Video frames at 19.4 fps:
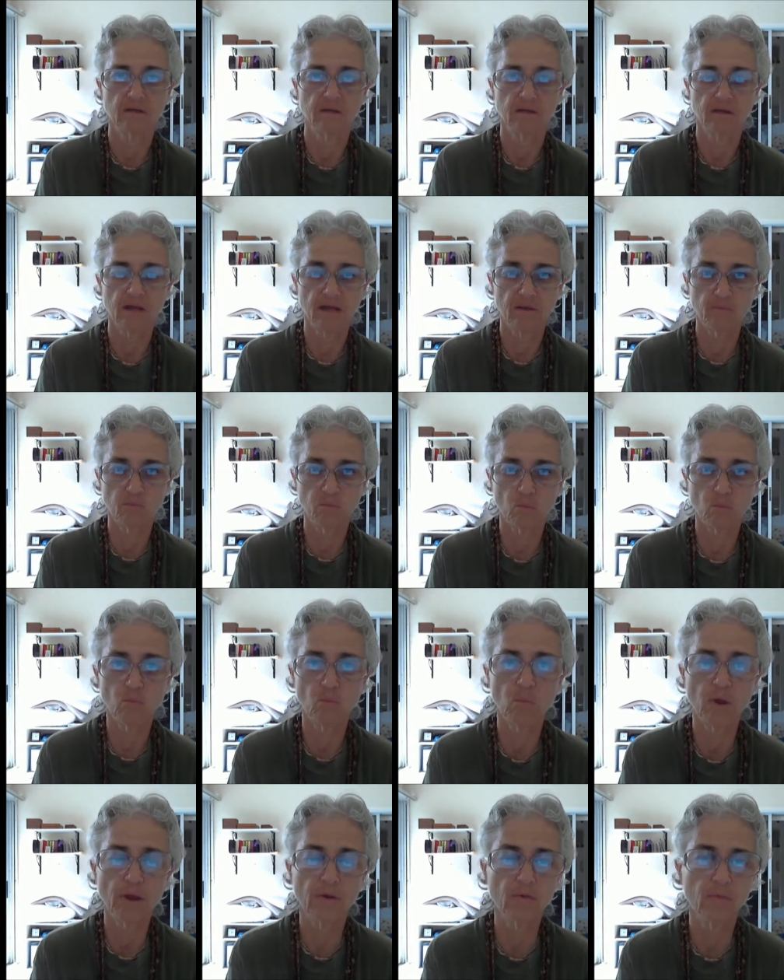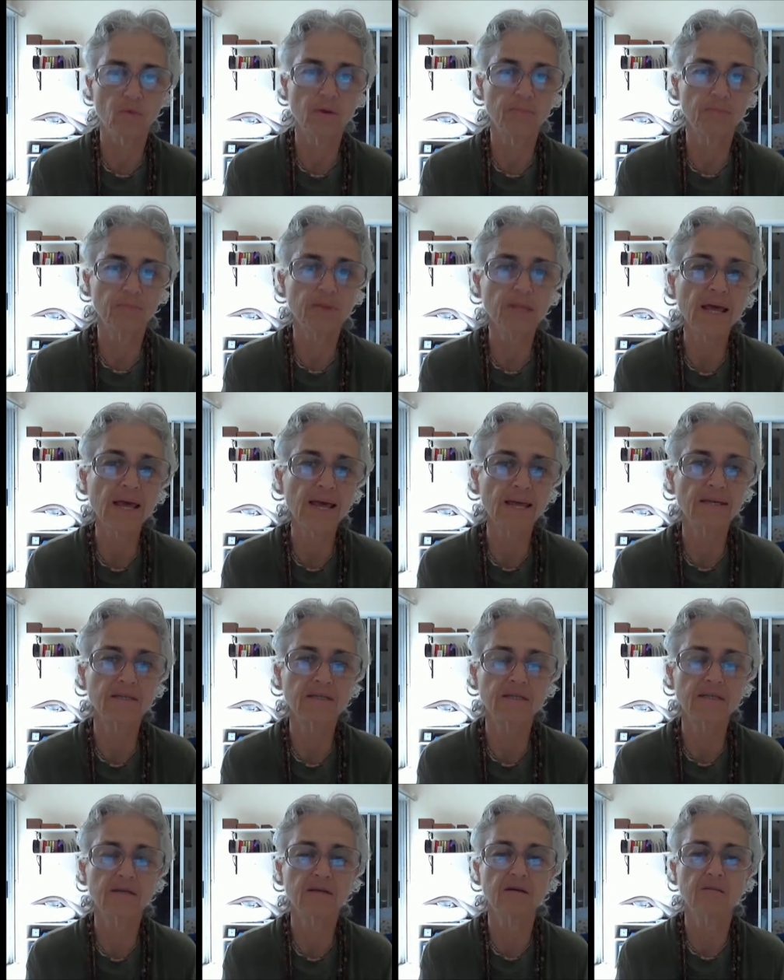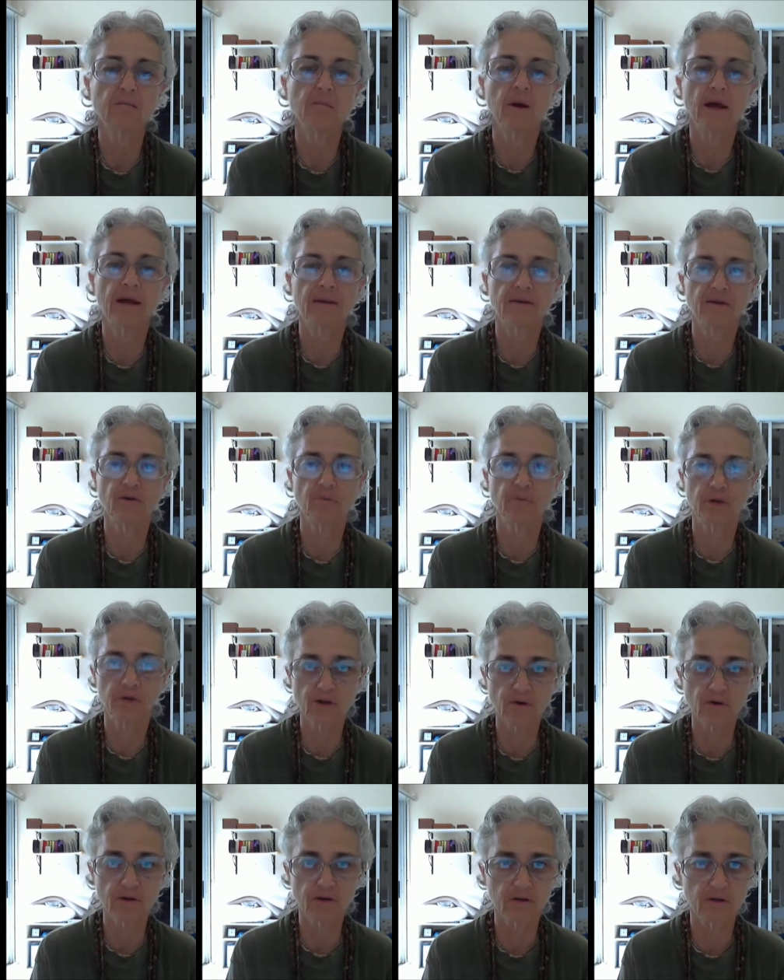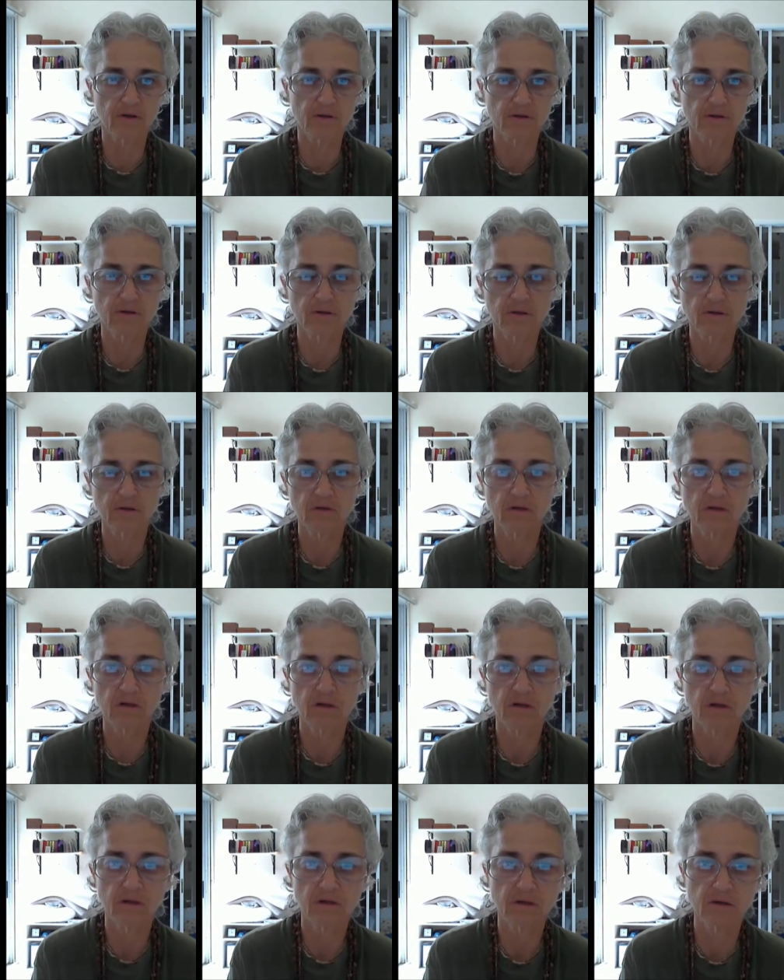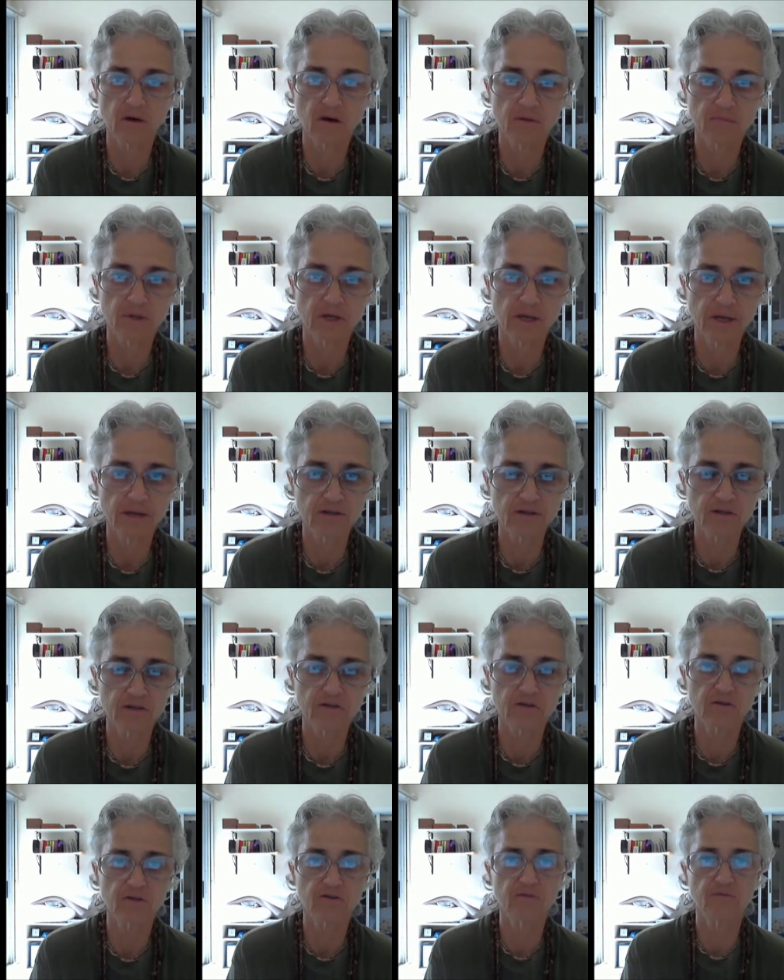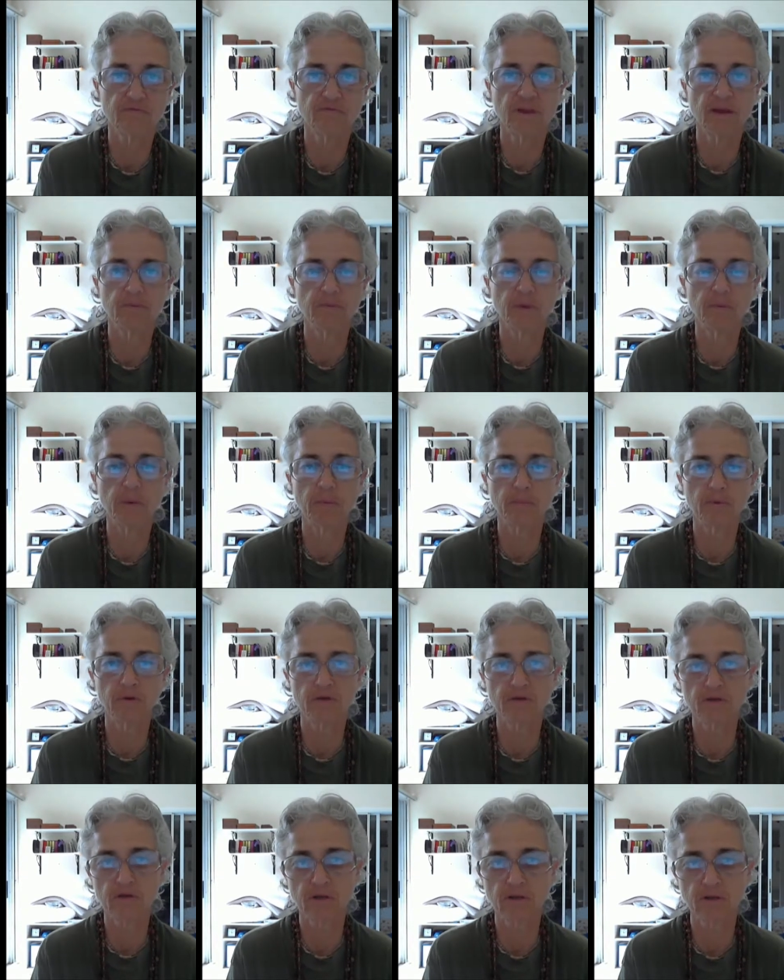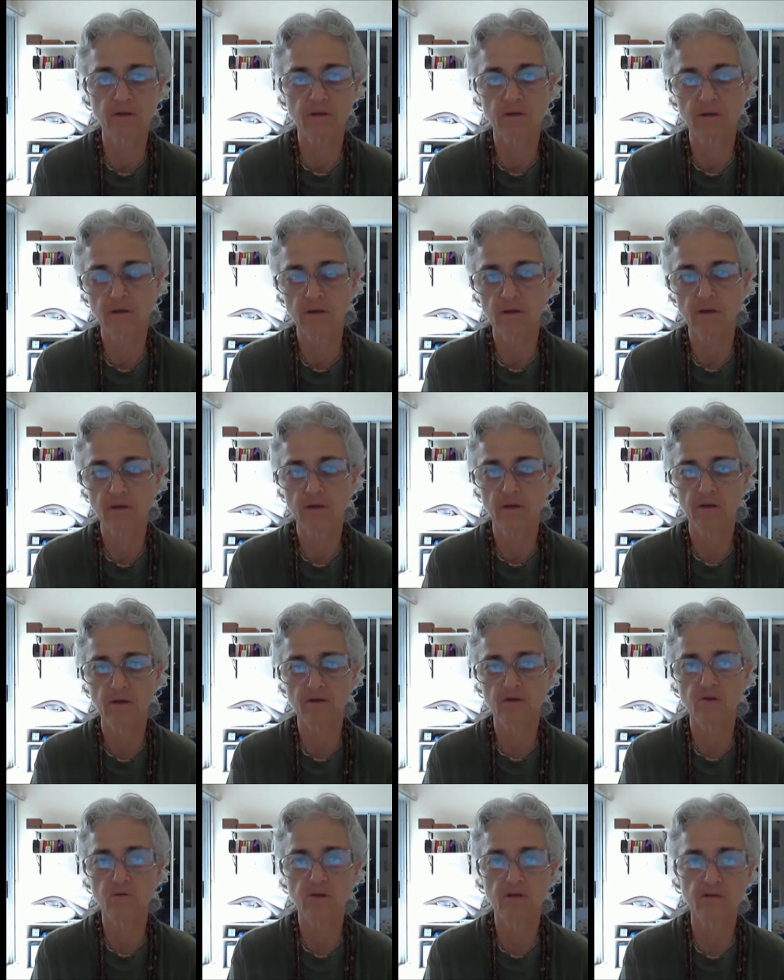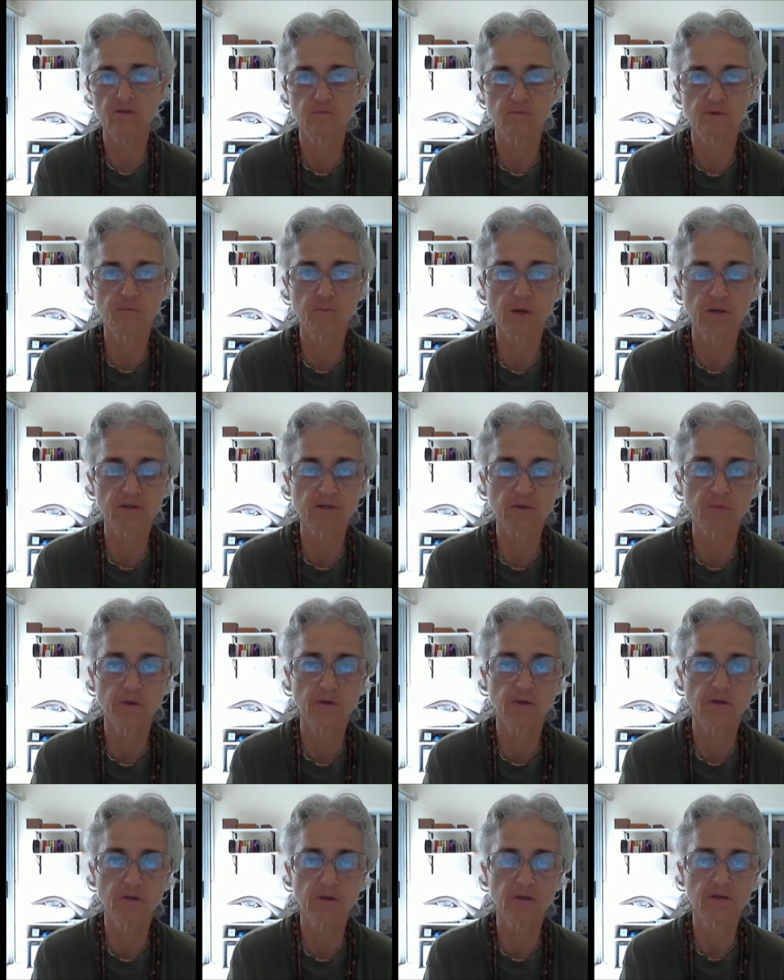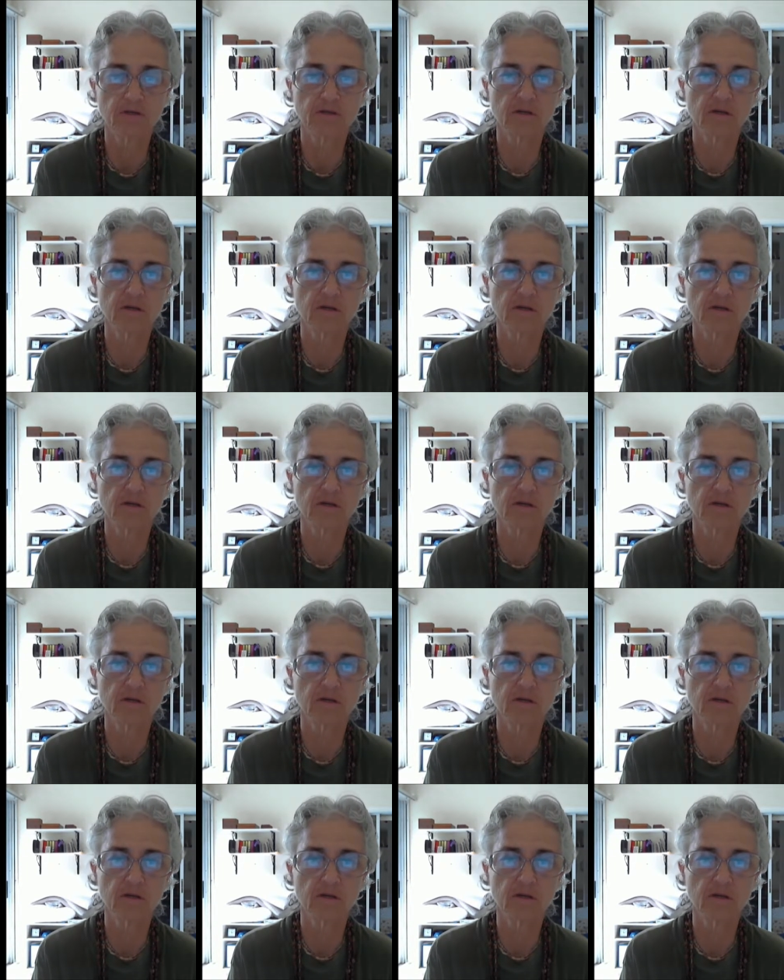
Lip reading: and replaced by their material obligations to family members and duties and responsibilities.